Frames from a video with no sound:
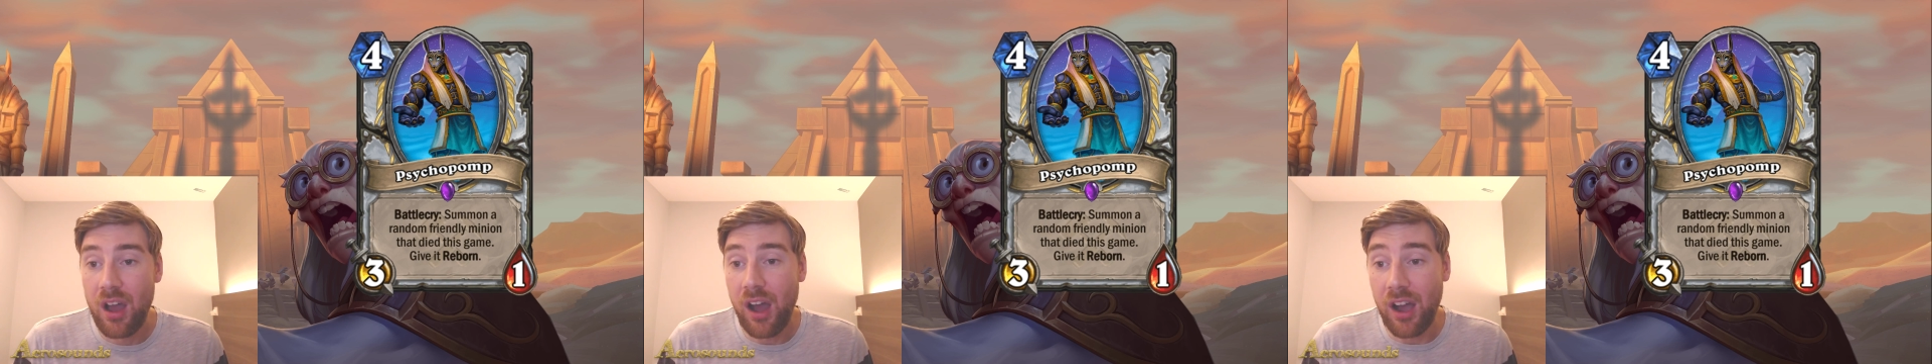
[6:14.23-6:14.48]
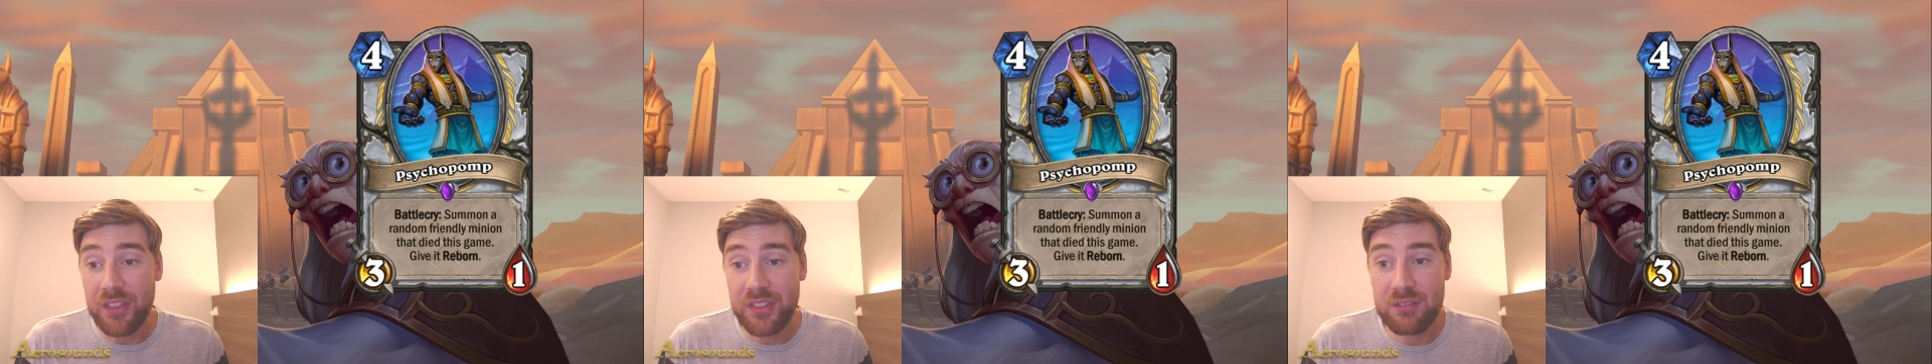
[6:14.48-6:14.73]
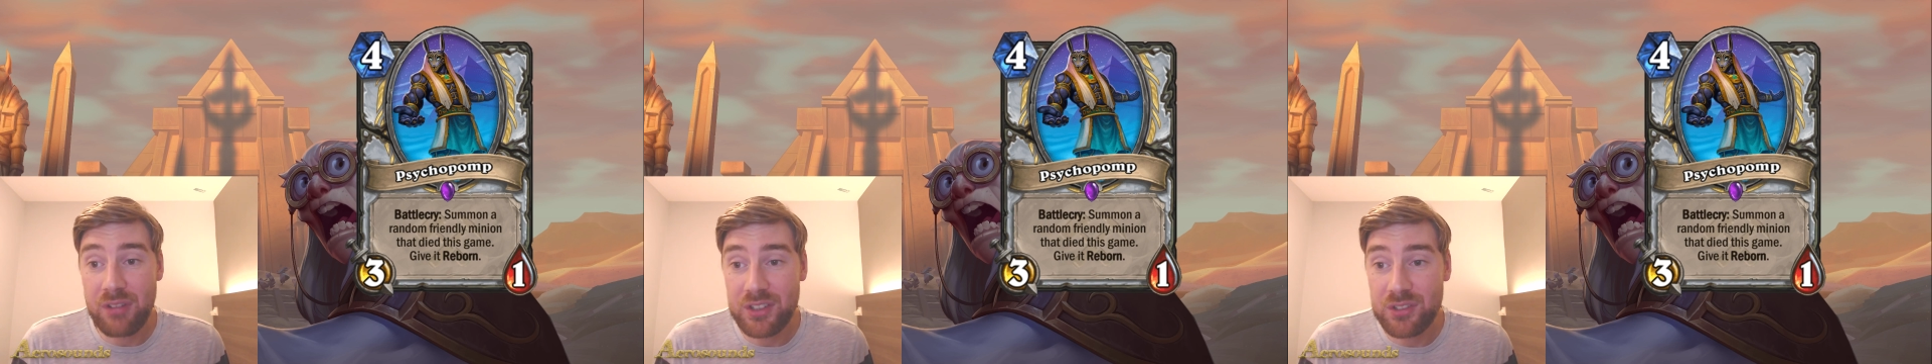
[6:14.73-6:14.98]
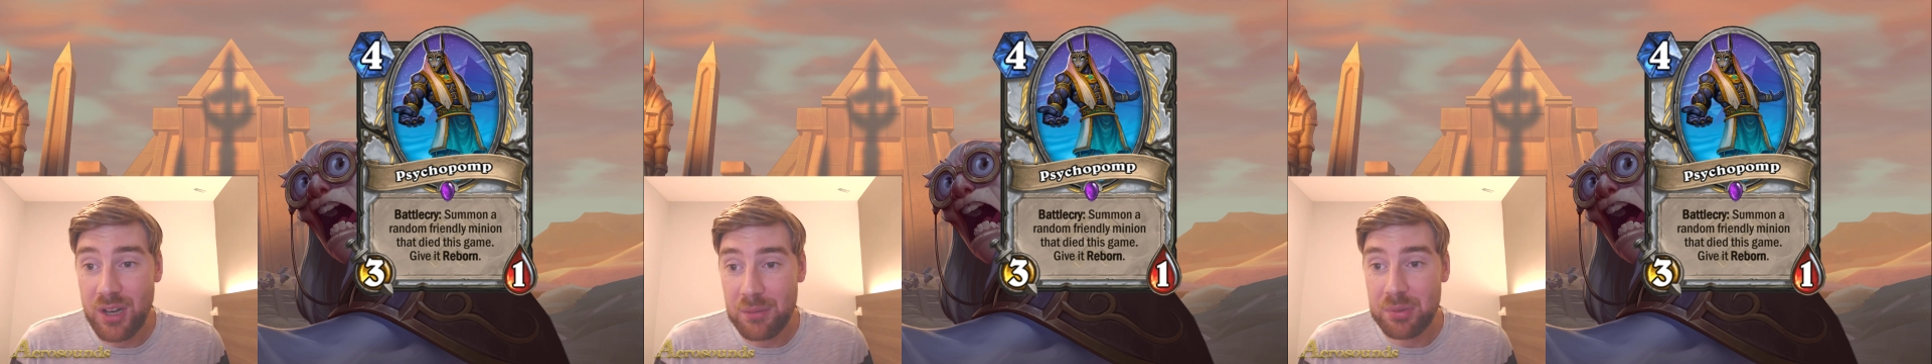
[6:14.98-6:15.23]
I think
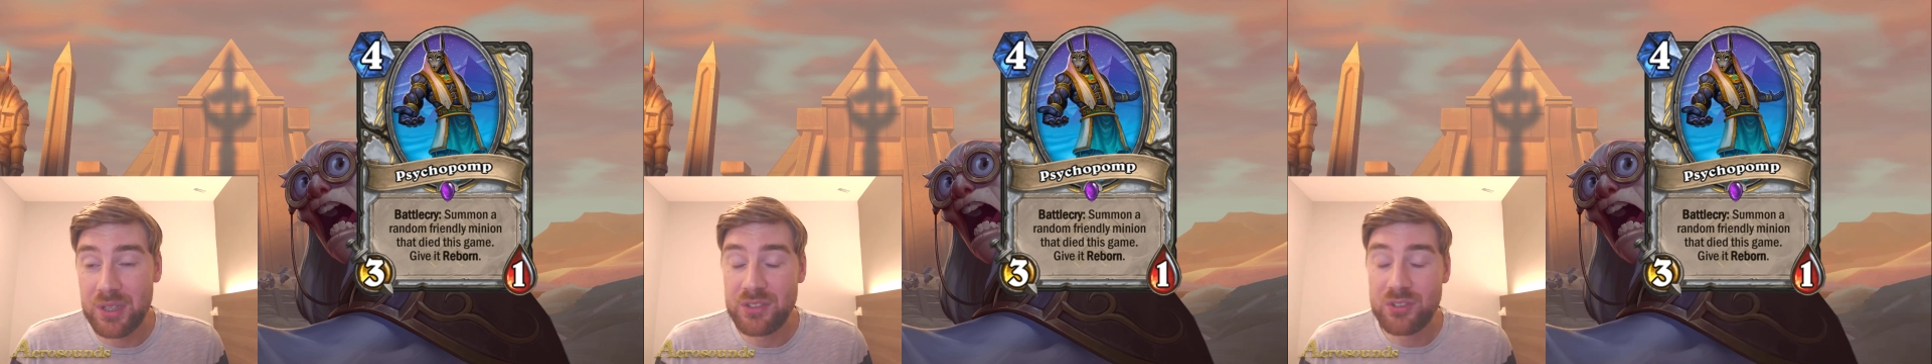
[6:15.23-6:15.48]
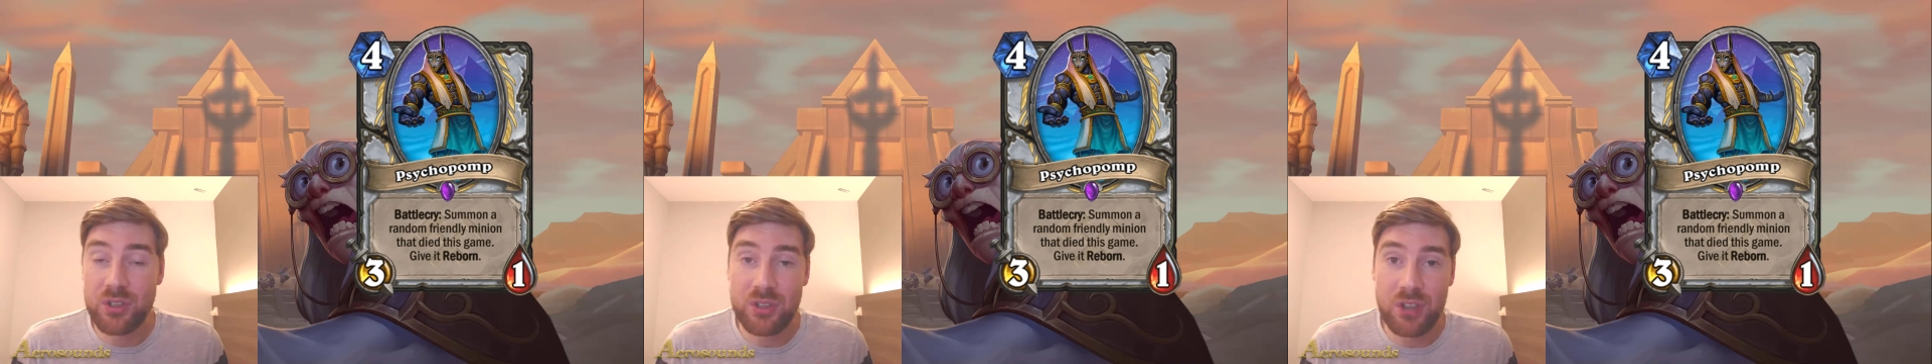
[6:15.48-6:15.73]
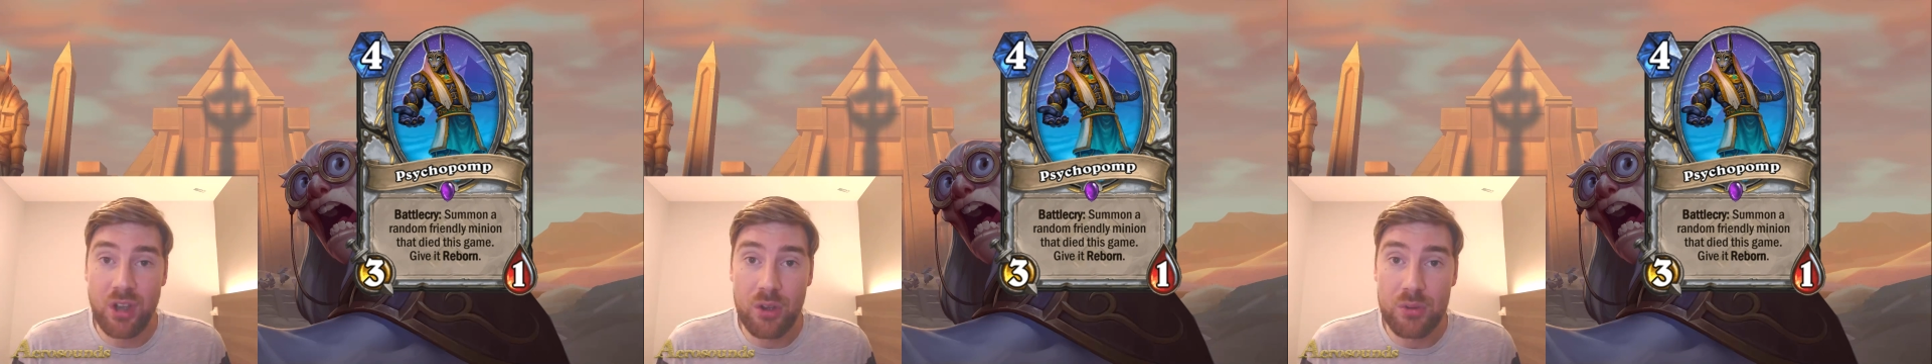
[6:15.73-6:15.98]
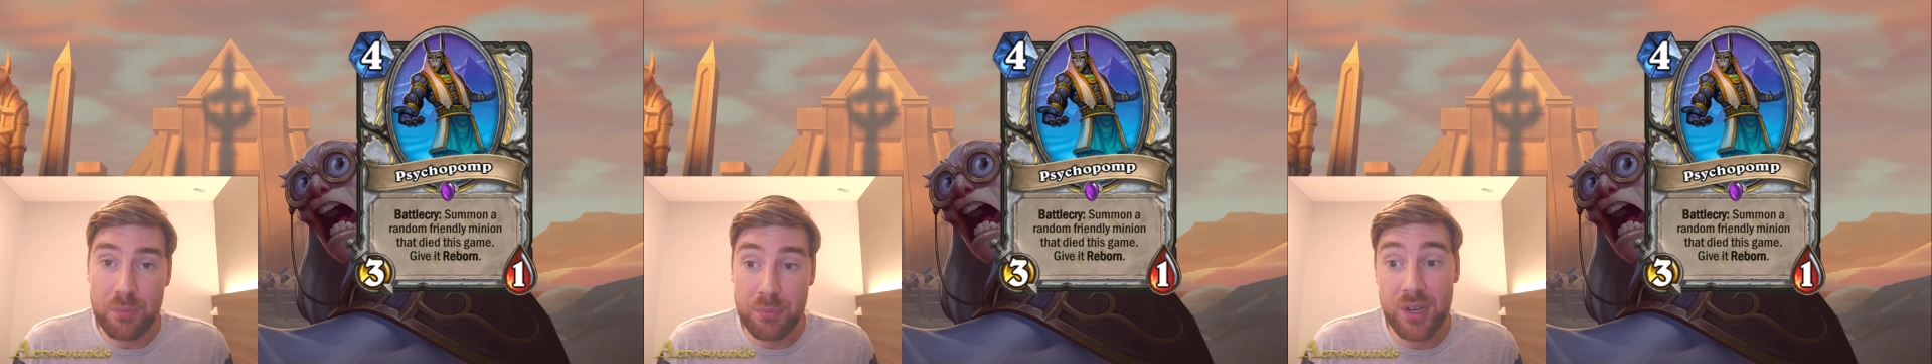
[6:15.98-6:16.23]
Resurrect Priest could go
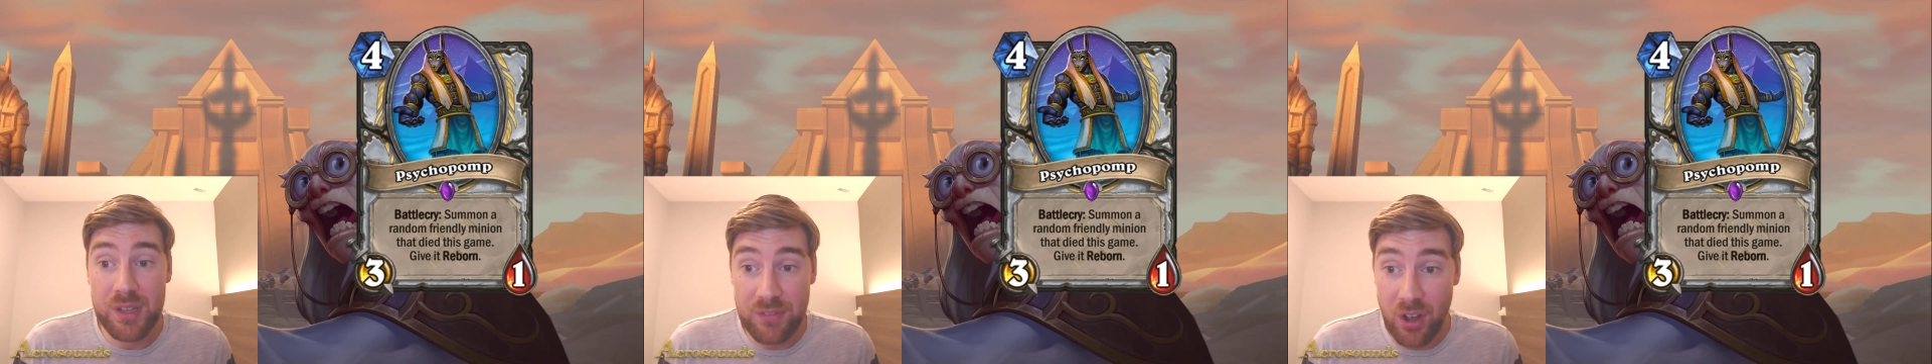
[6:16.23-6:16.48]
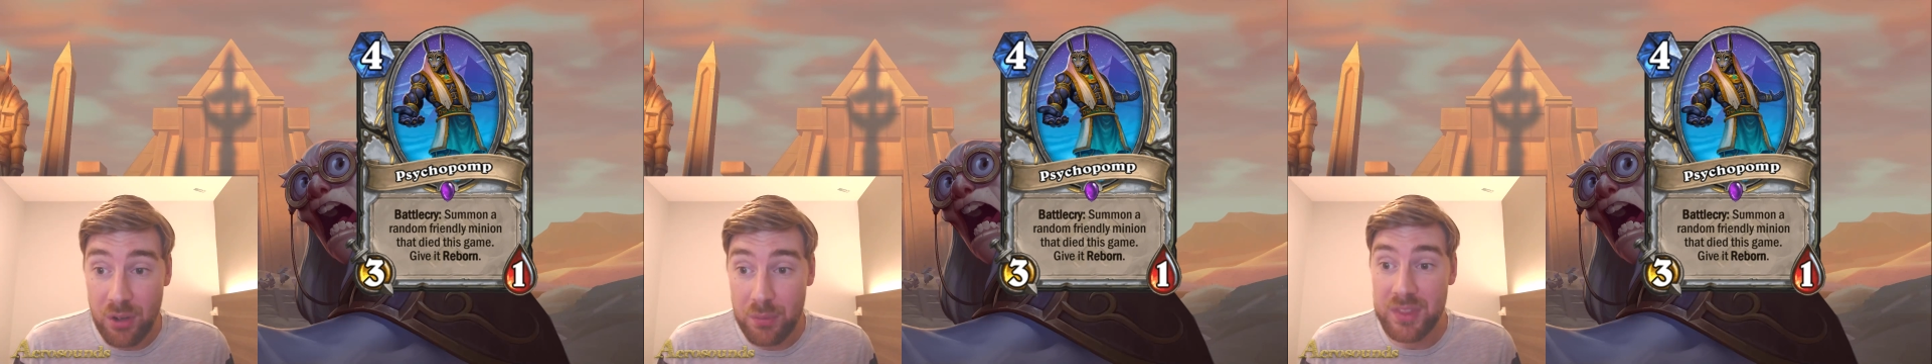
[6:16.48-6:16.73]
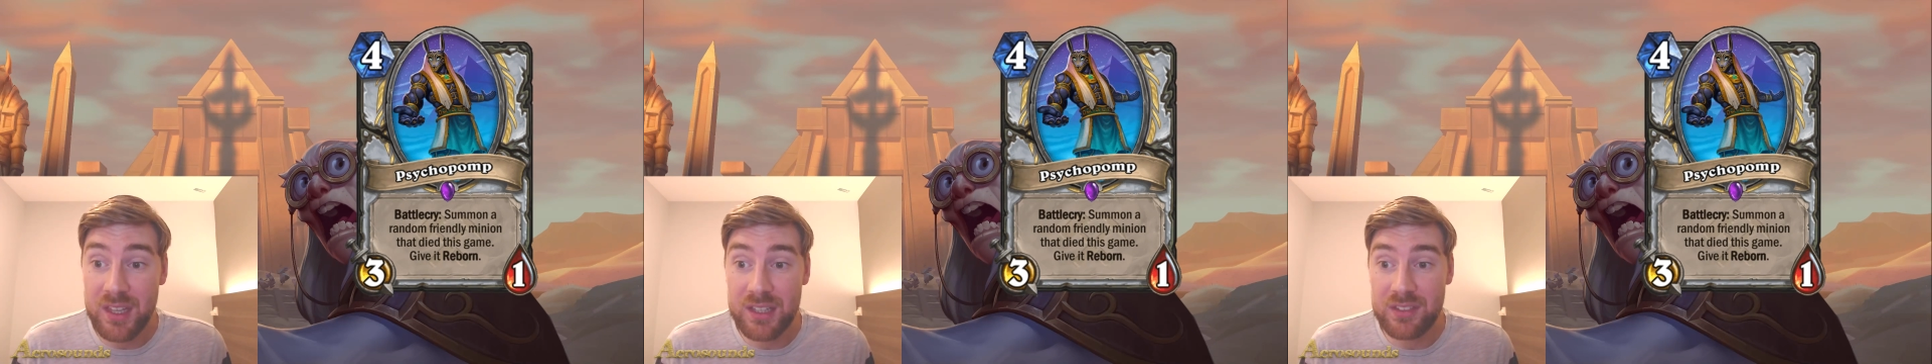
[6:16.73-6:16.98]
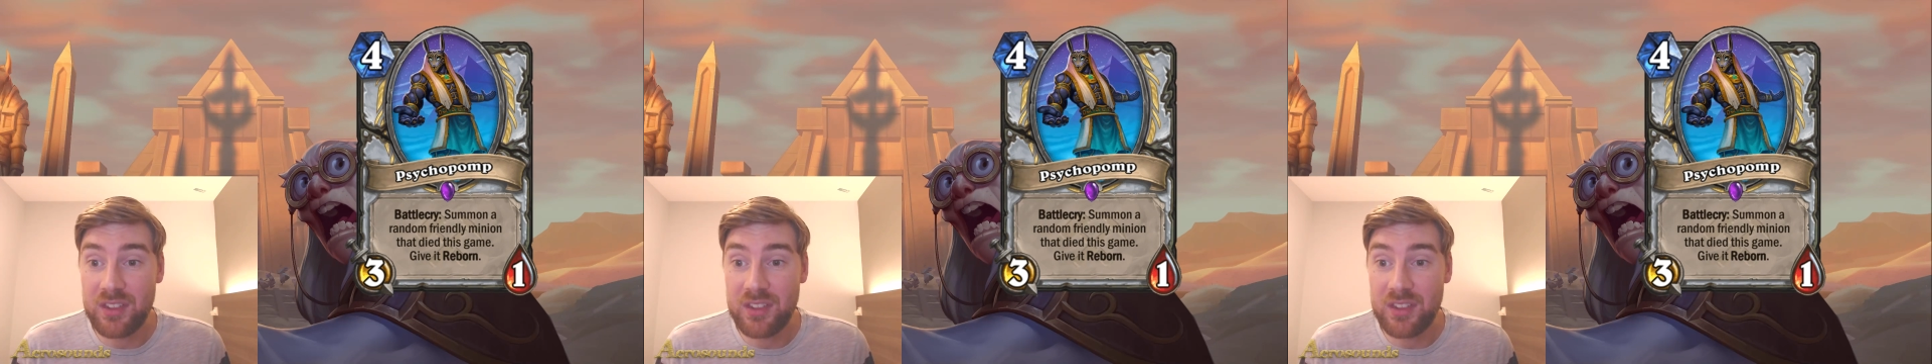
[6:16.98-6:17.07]
pretty far with this.